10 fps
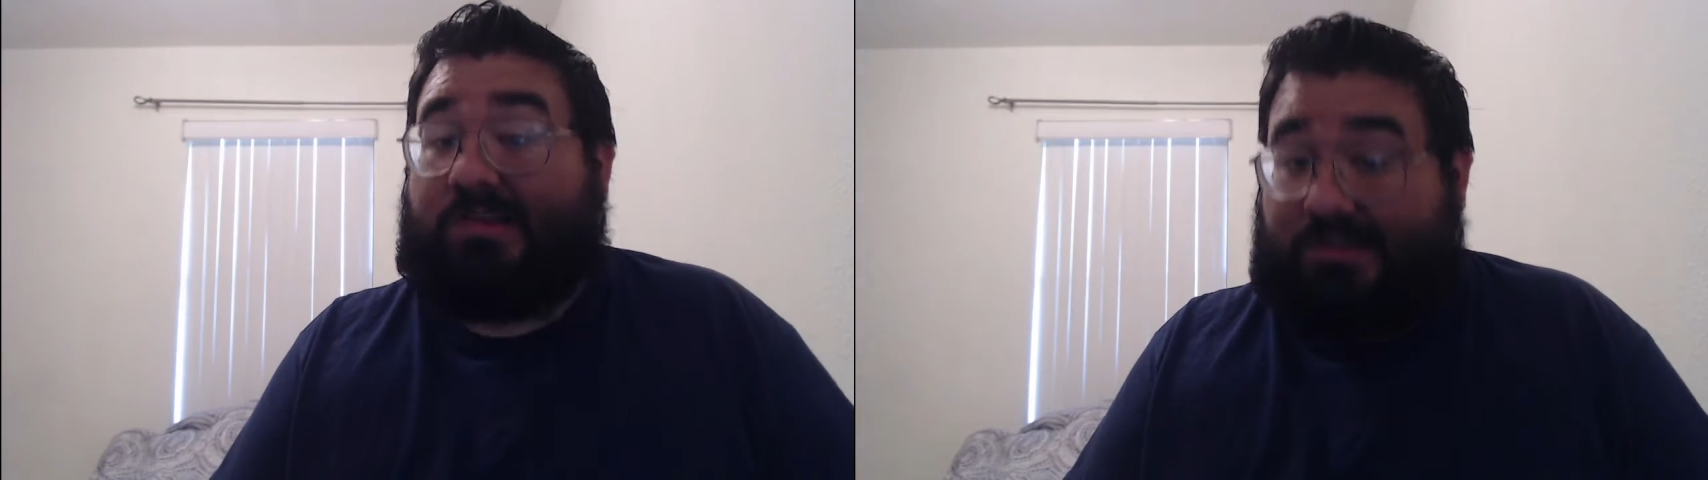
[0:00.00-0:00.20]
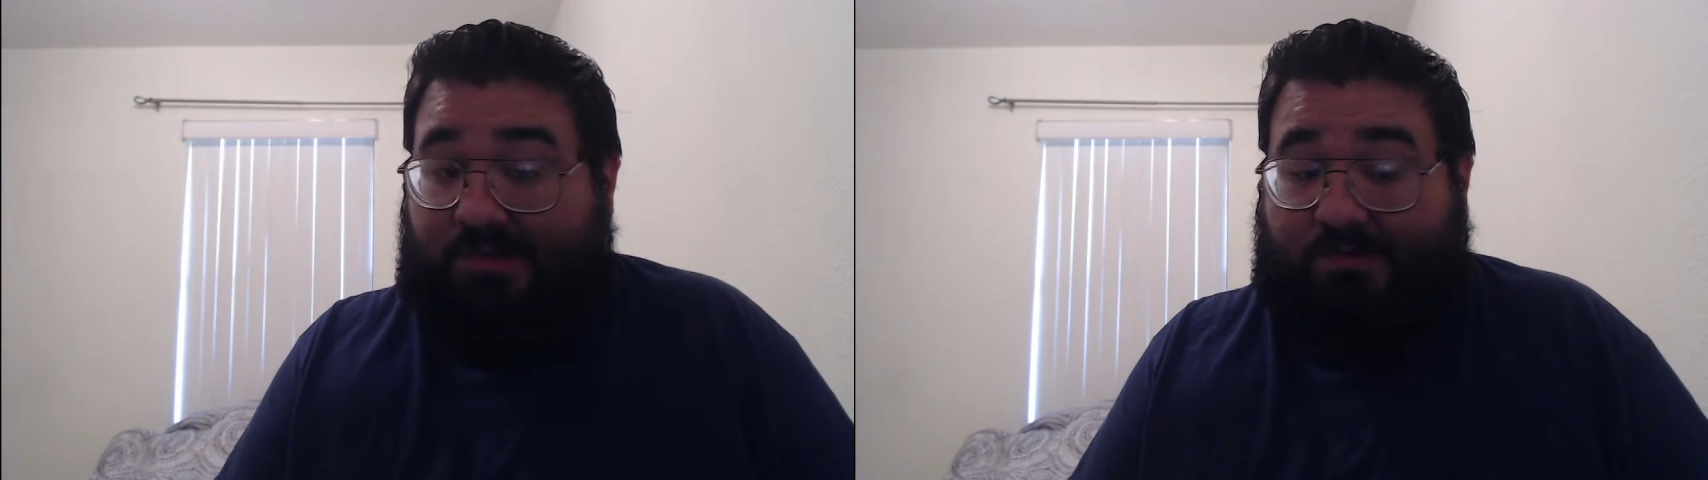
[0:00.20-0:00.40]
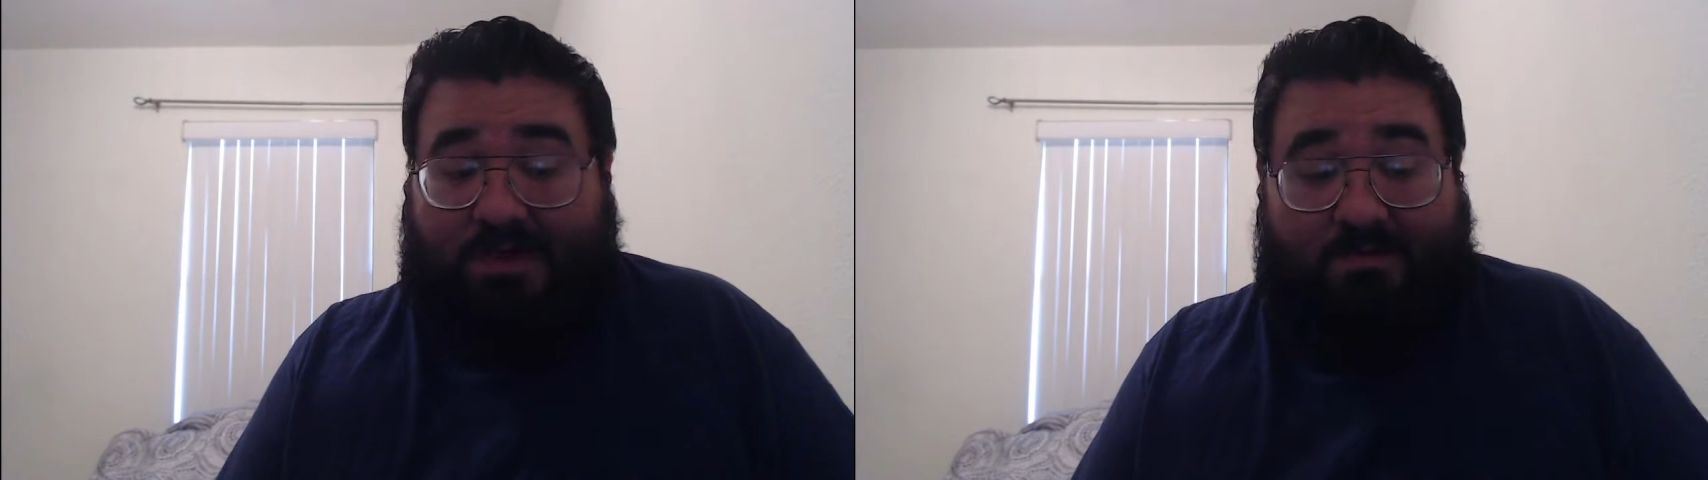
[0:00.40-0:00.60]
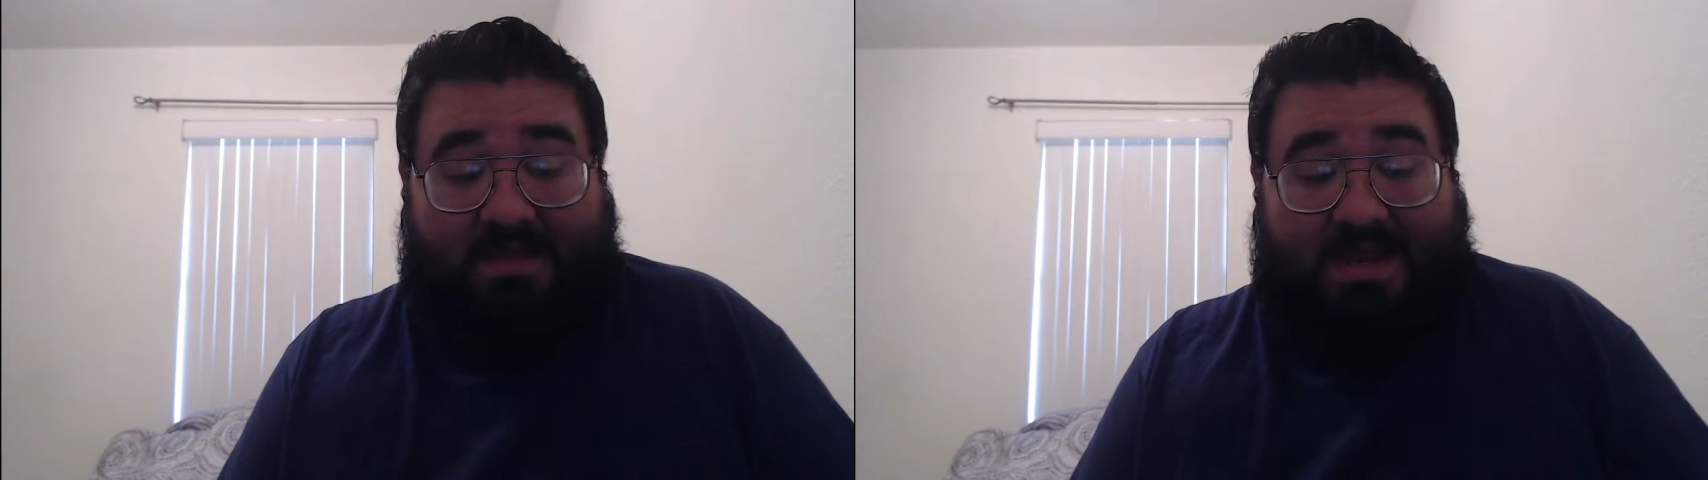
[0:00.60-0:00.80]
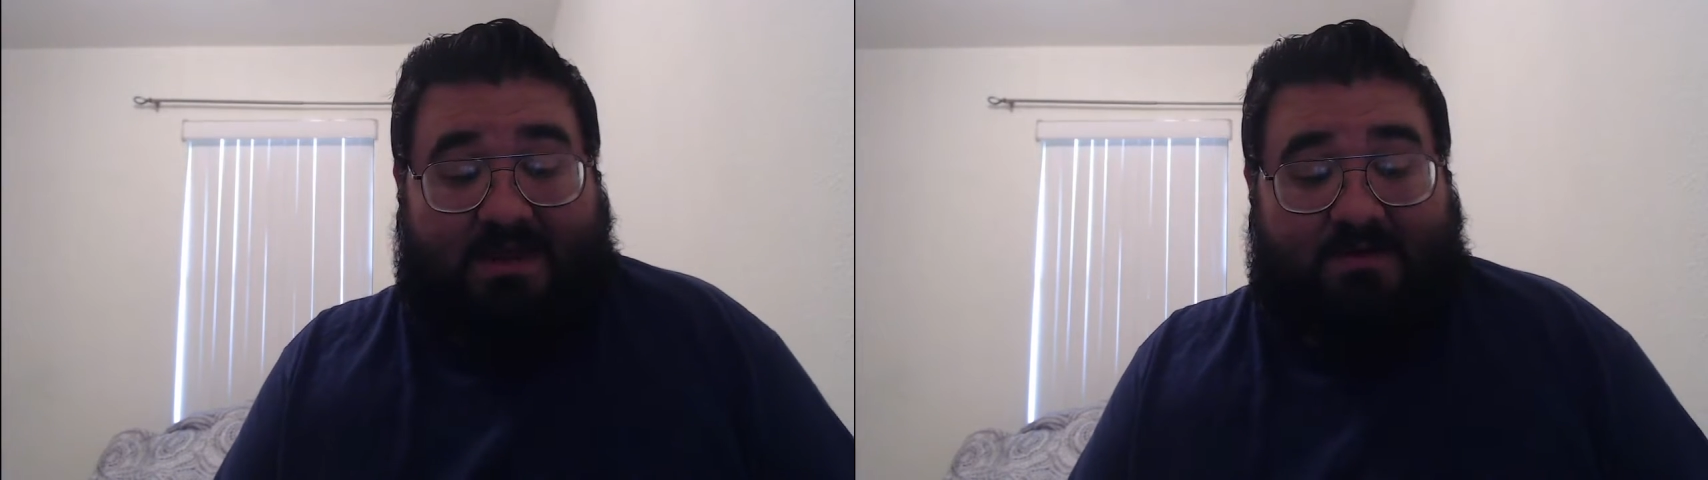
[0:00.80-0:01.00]
2
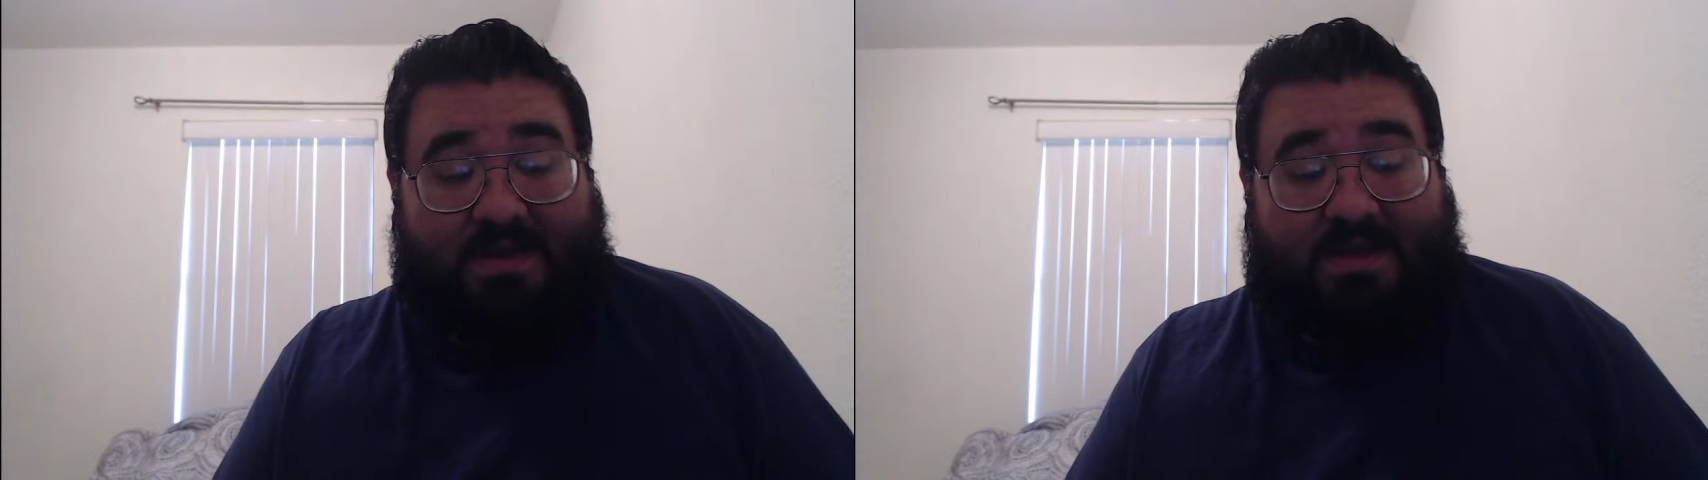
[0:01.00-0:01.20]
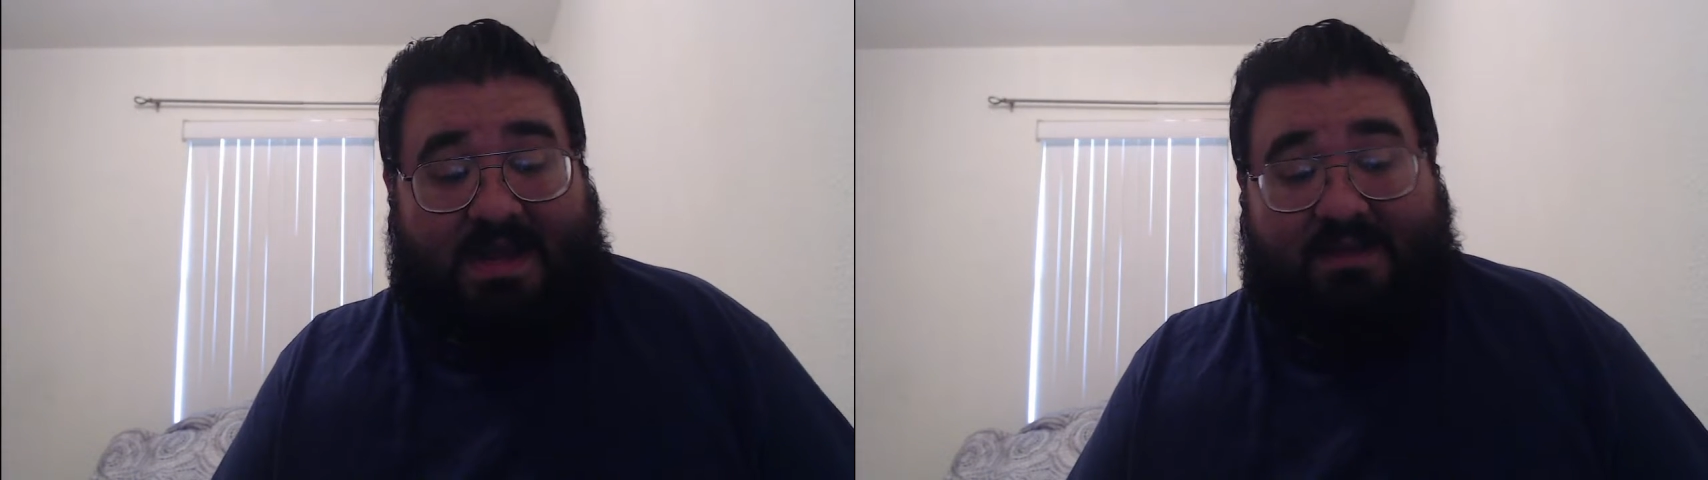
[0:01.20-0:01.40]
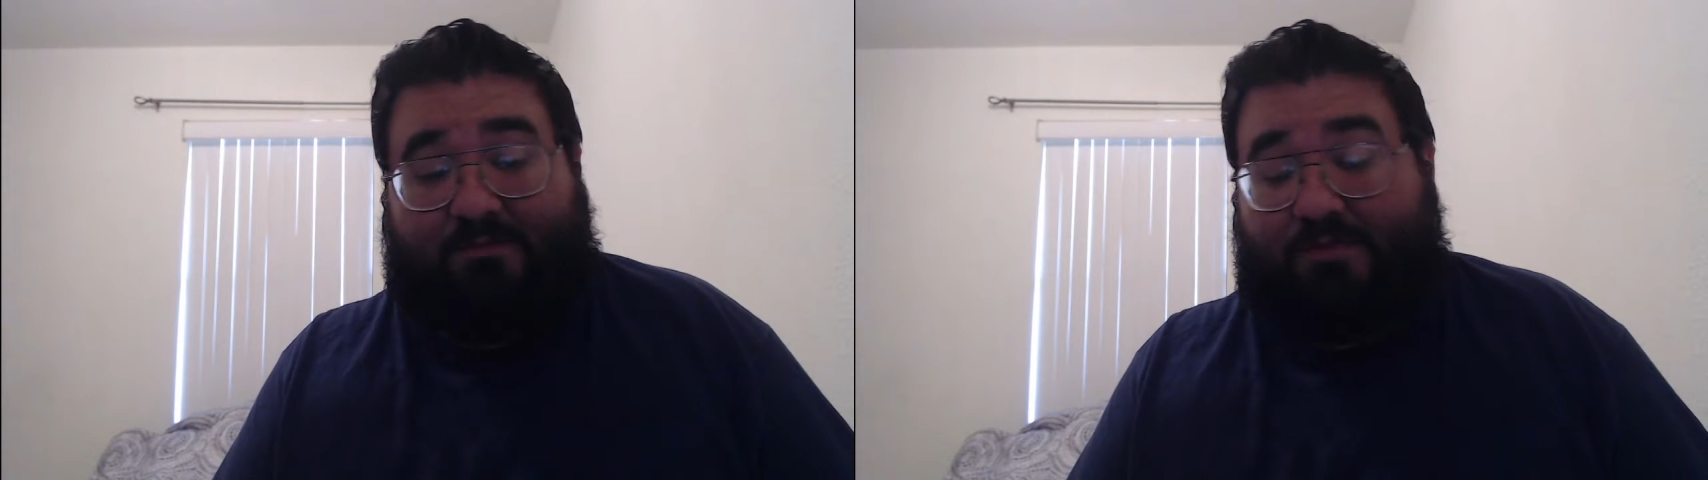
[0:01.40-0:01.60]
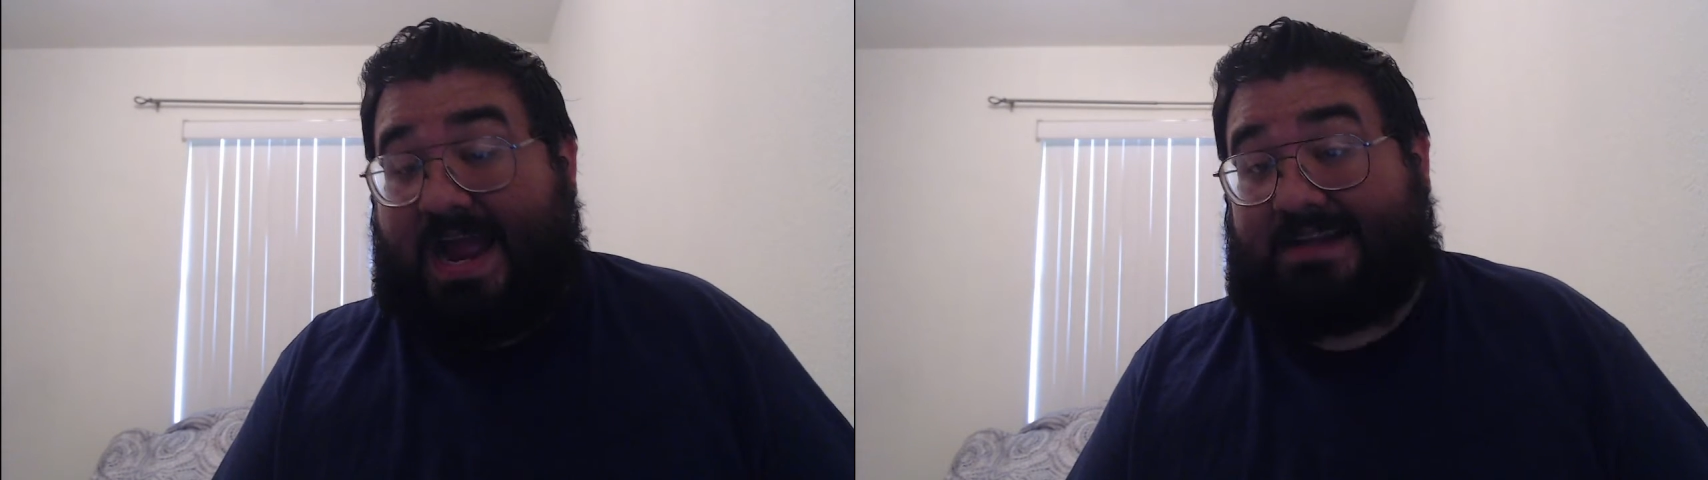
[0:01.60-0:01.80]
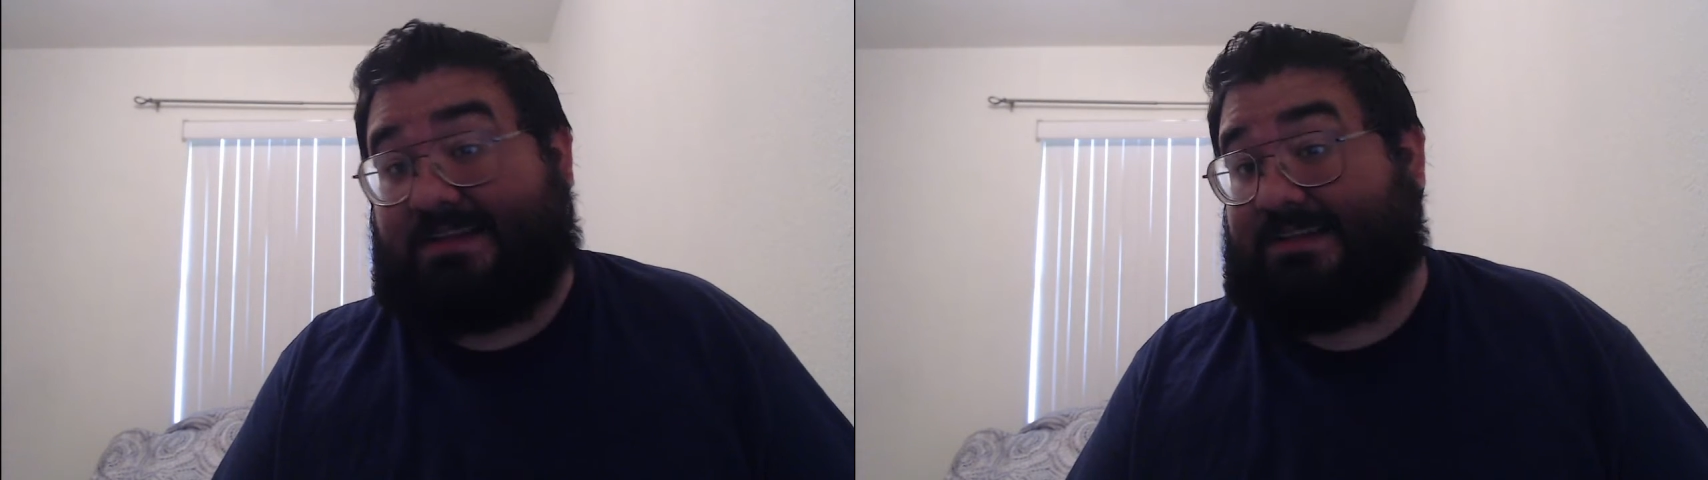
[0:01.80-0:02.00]
coming out, and I'm
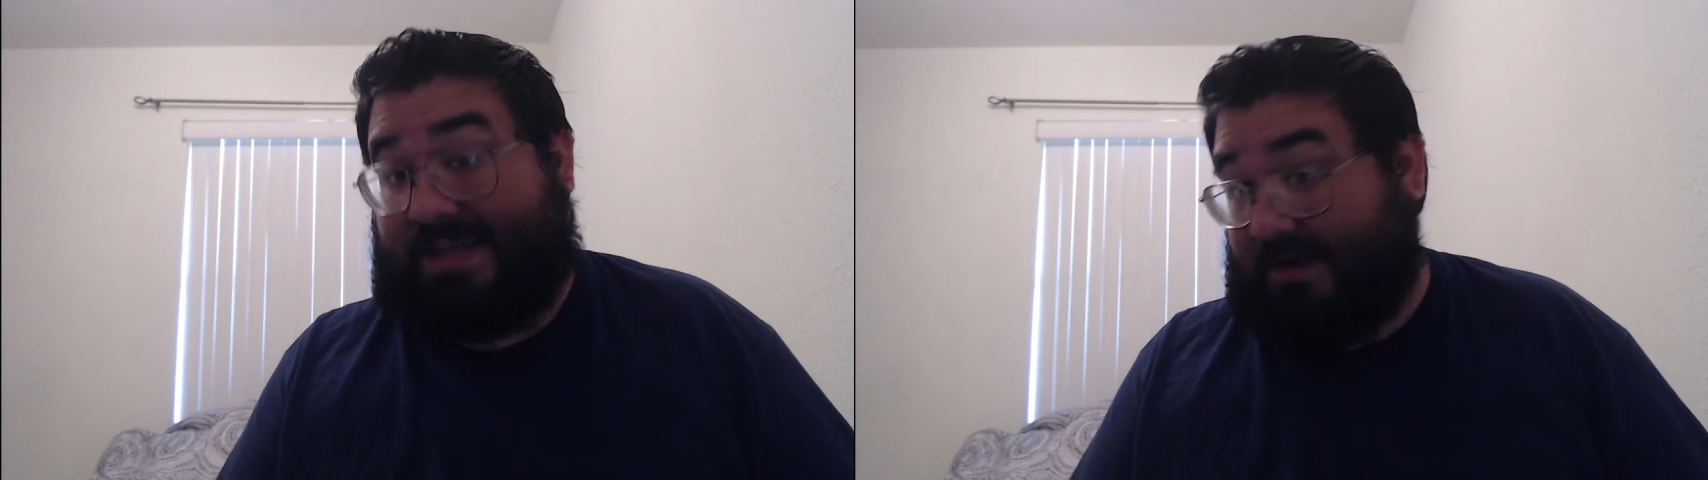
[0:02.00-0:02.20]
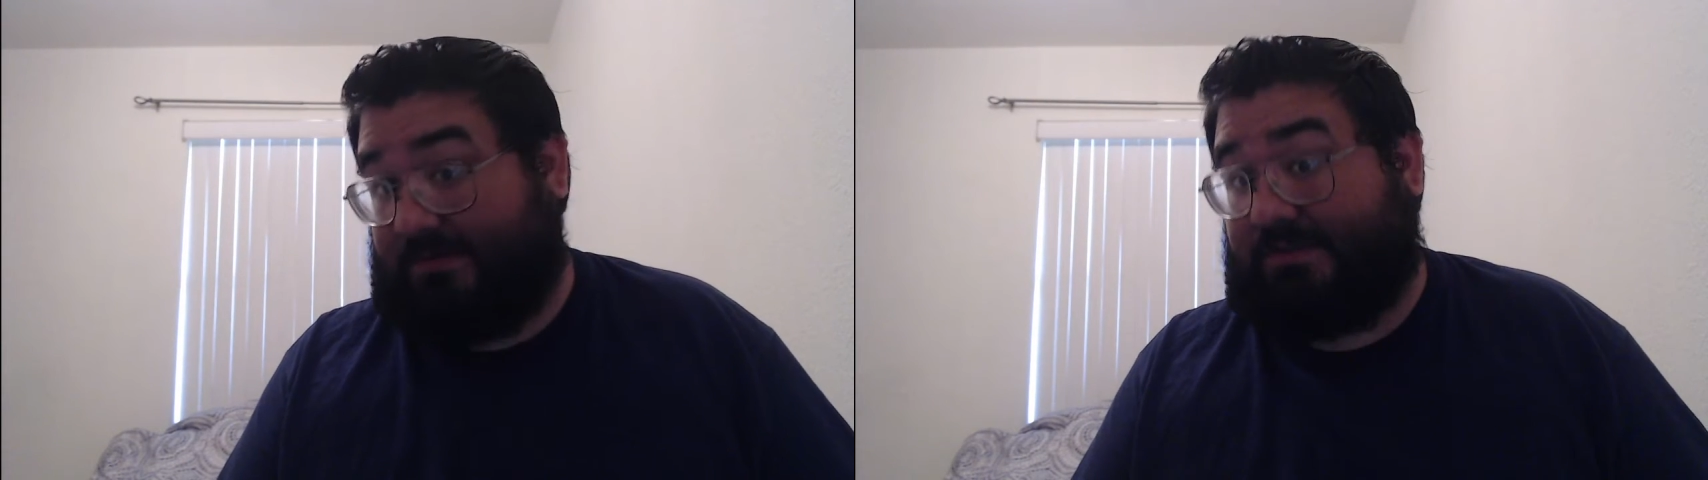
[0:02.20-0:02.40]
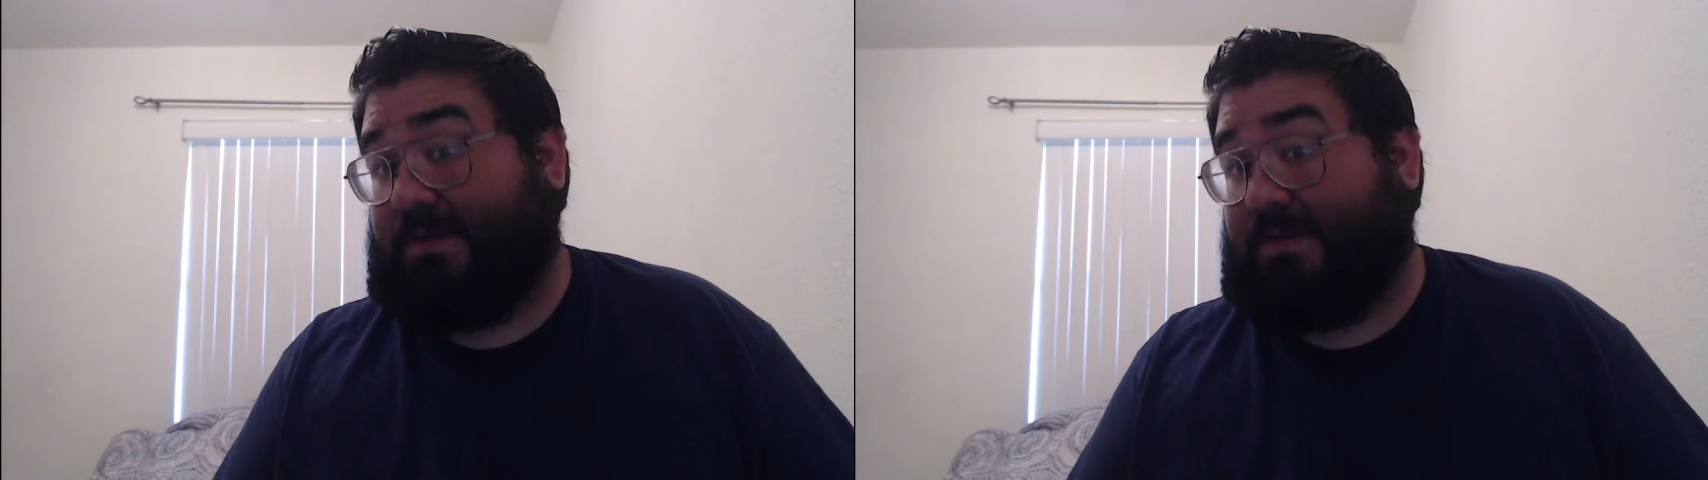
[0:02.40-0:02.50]
reacting to that one,